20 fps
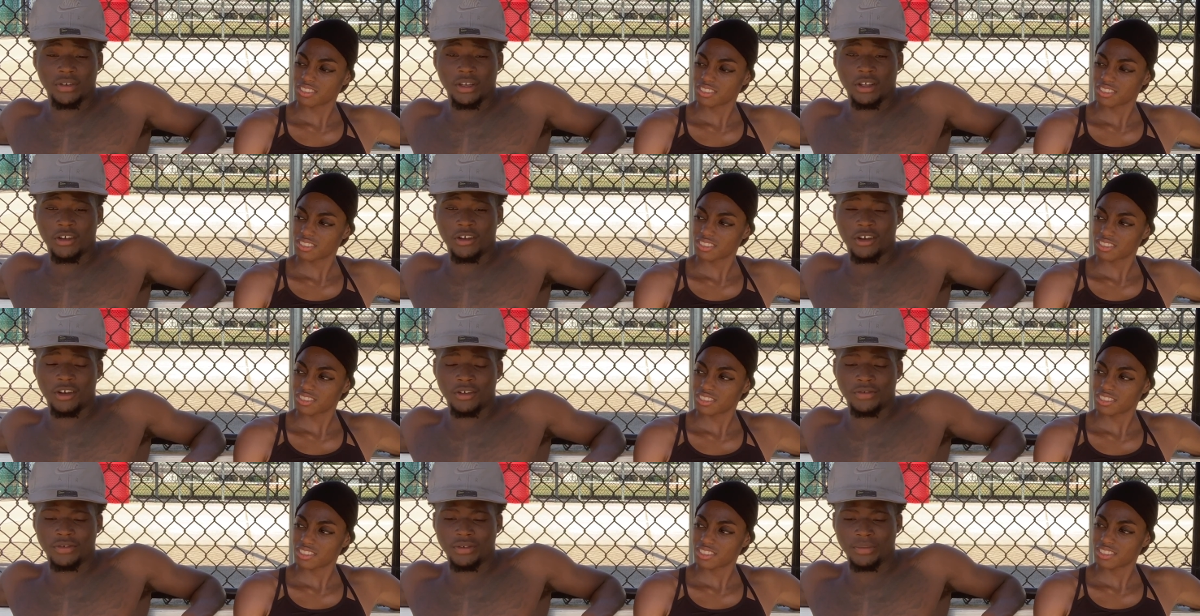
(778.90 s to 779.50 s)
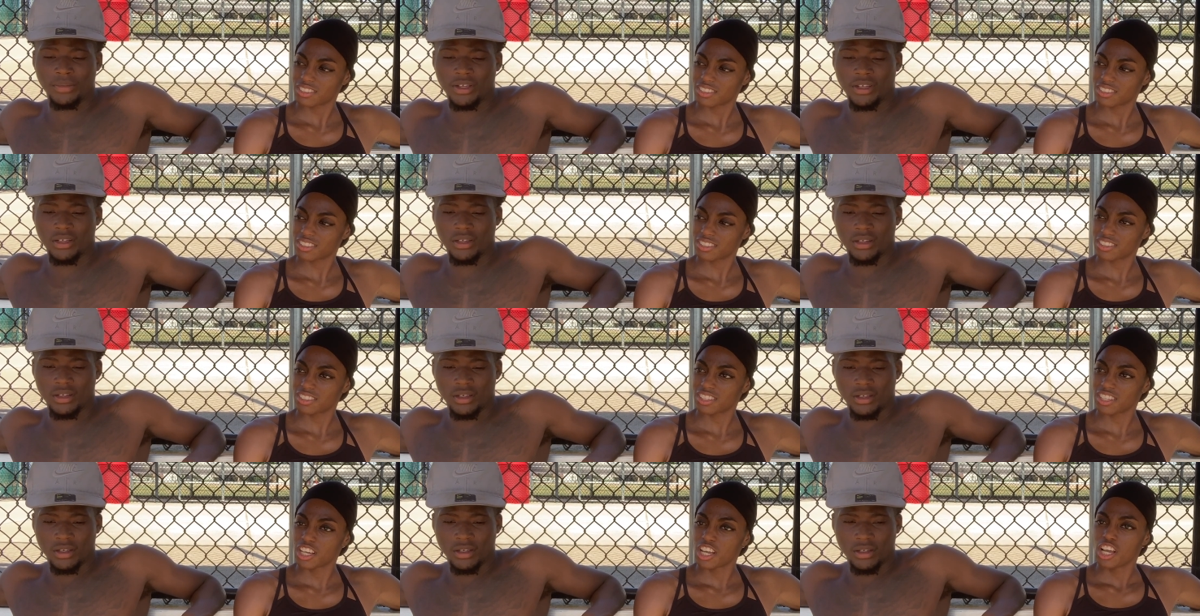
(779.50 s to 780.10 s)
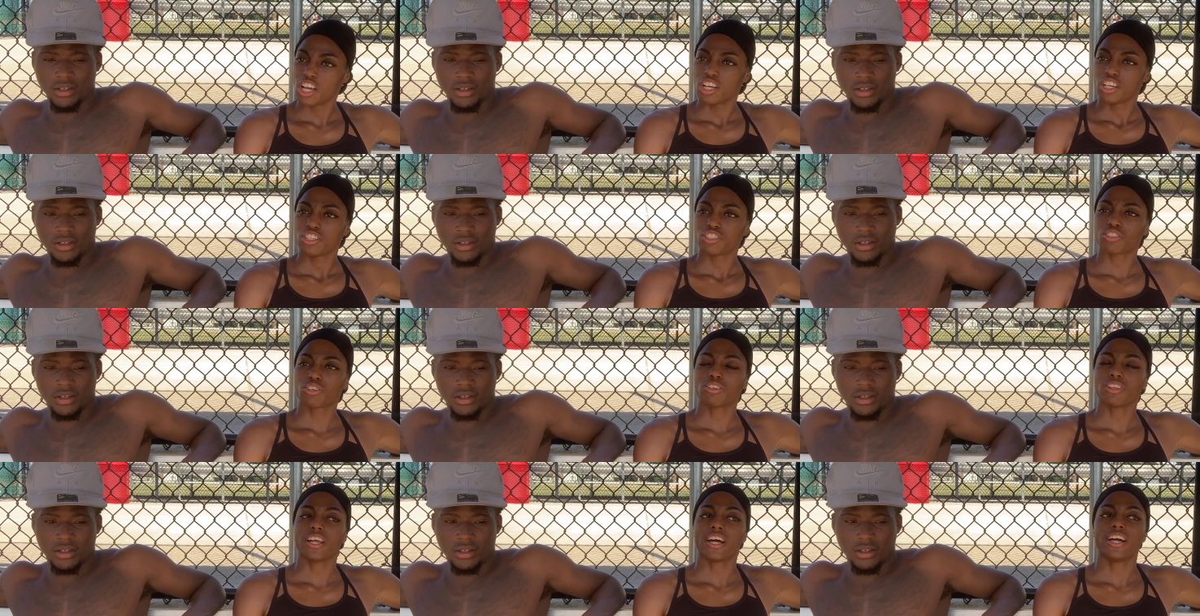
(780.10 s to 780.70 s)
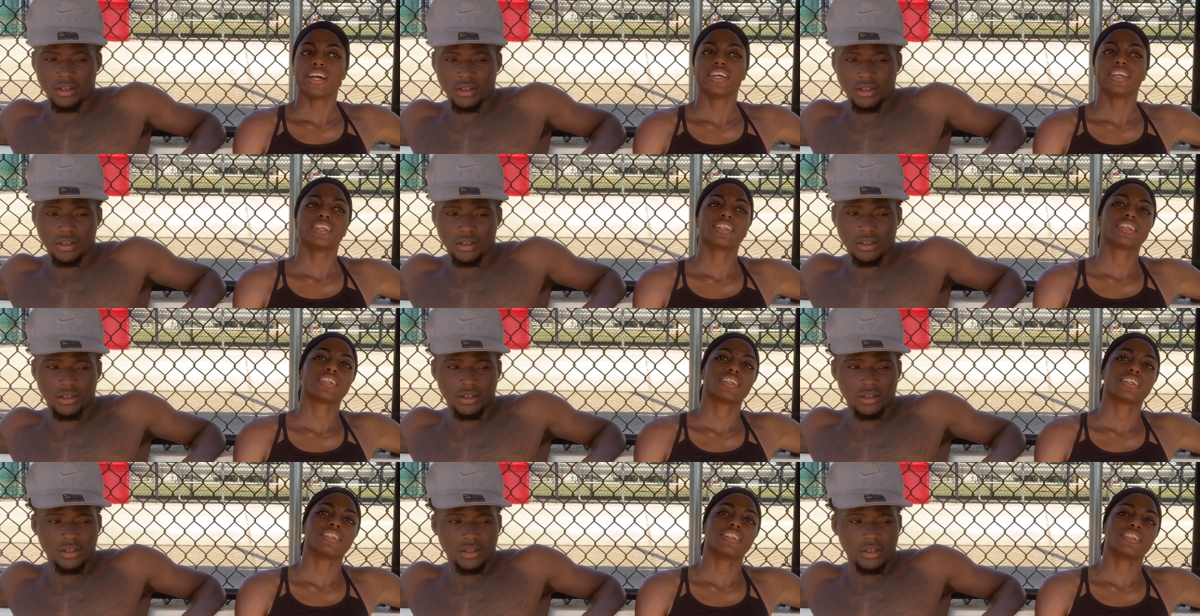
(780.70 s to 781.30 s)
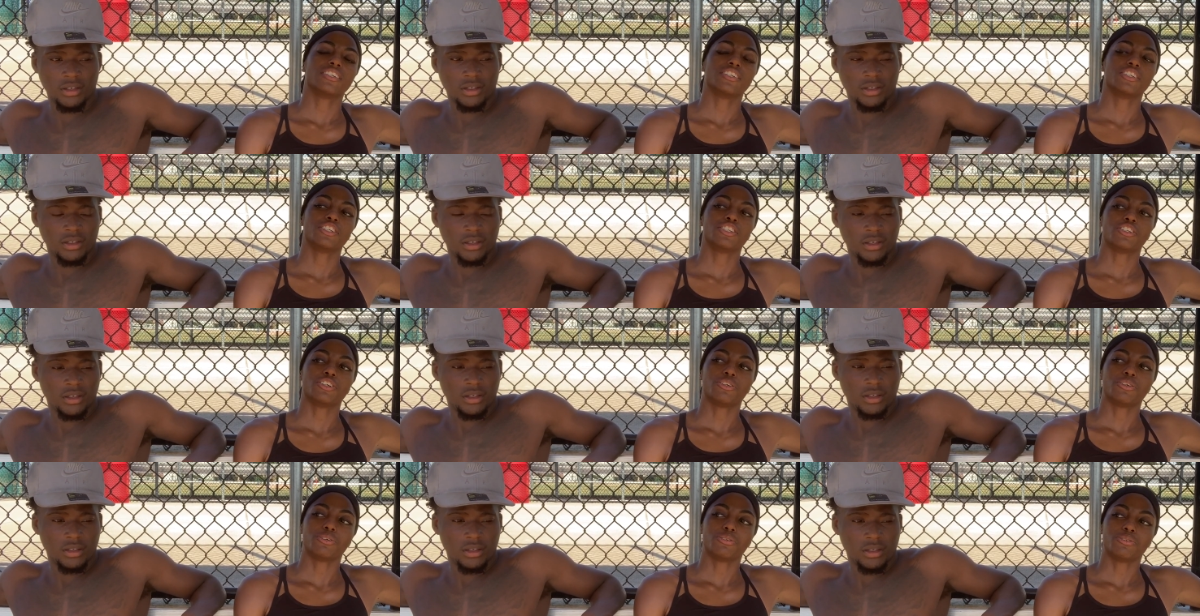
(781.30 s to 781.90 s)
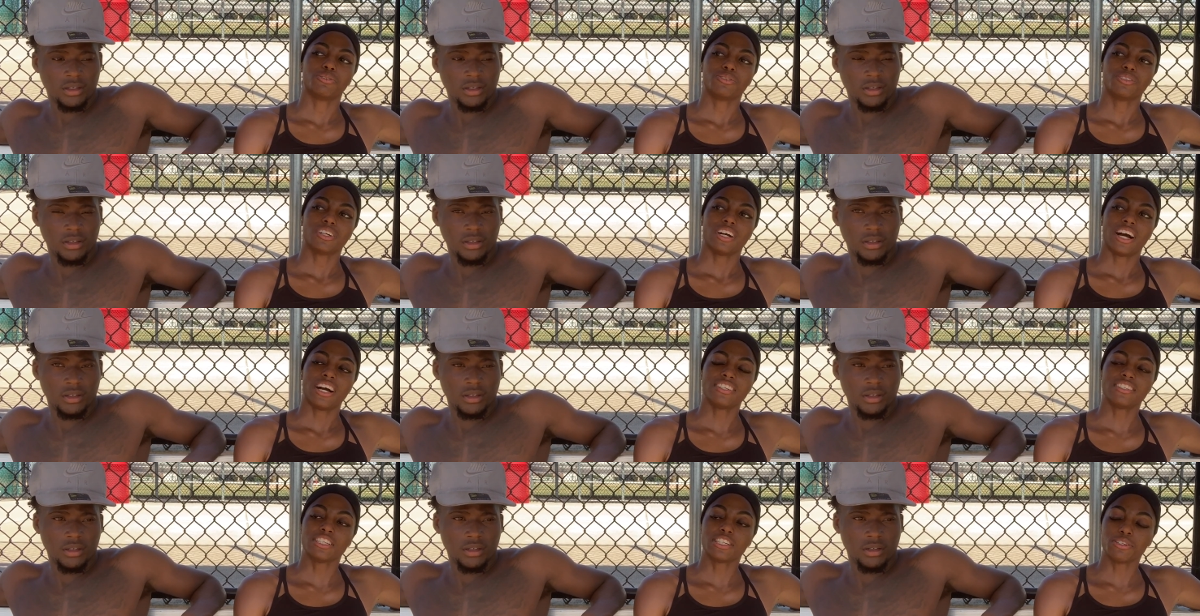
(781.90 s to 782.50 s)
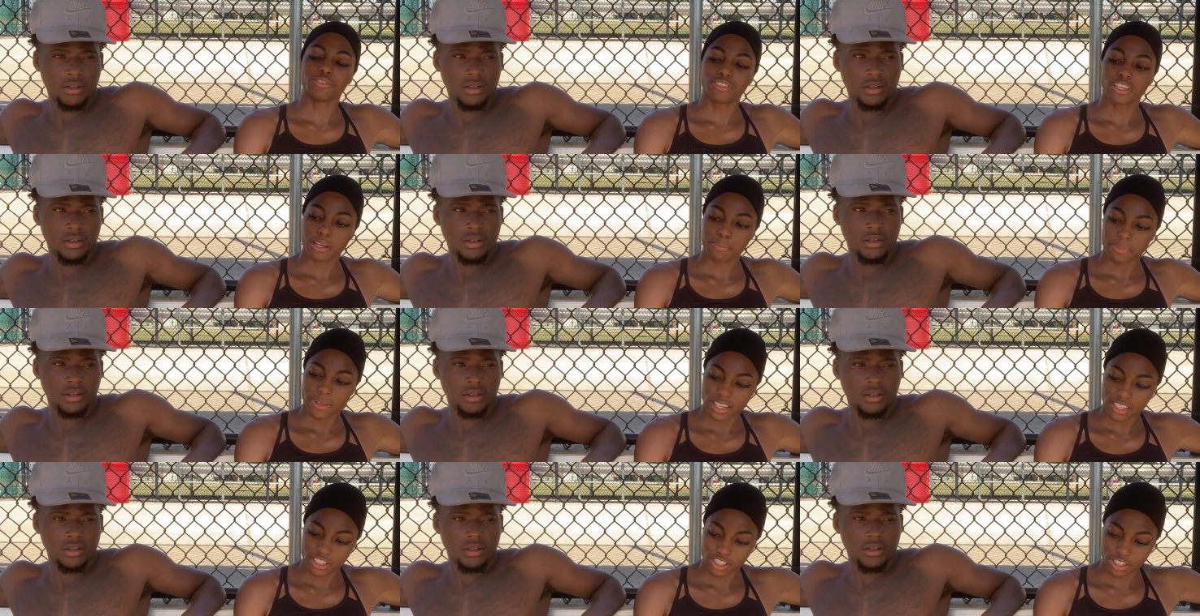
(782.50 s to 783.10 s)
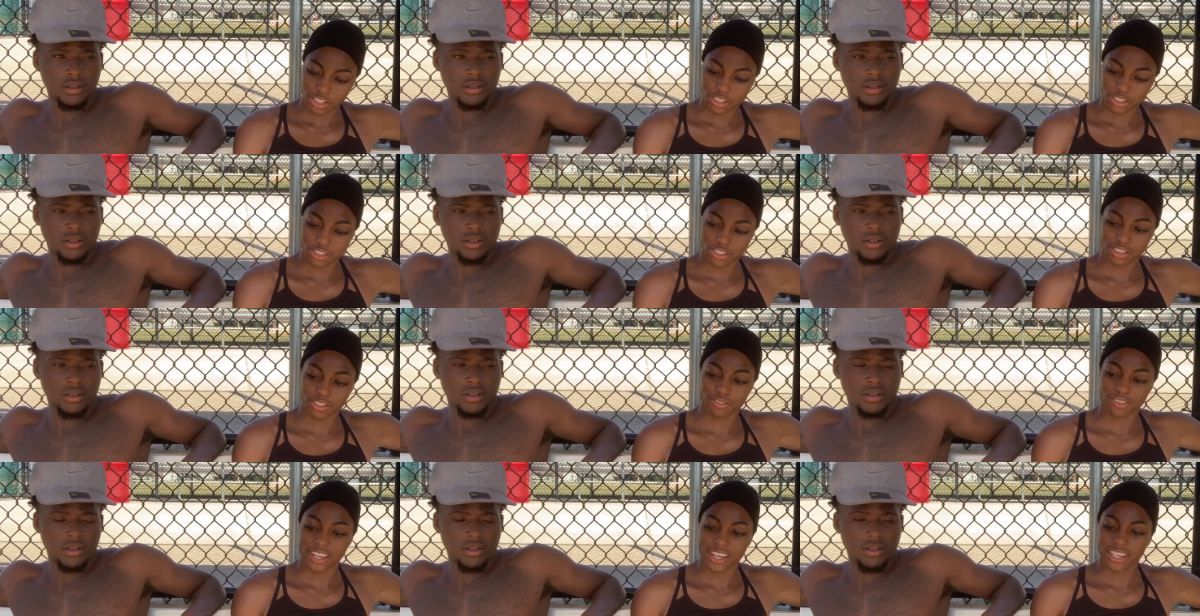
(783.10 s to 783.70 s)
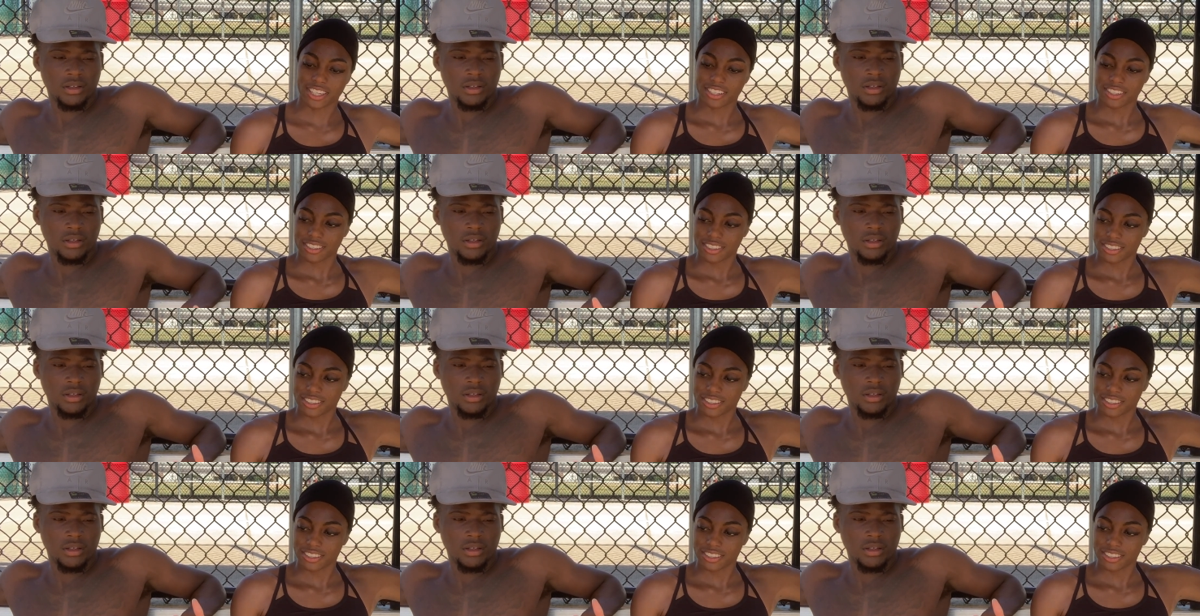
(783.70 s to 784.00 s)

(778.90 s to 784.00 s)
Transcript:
Speaker 1: hard for me.
Speaker 2: So like, you know, I see you take pictures of like,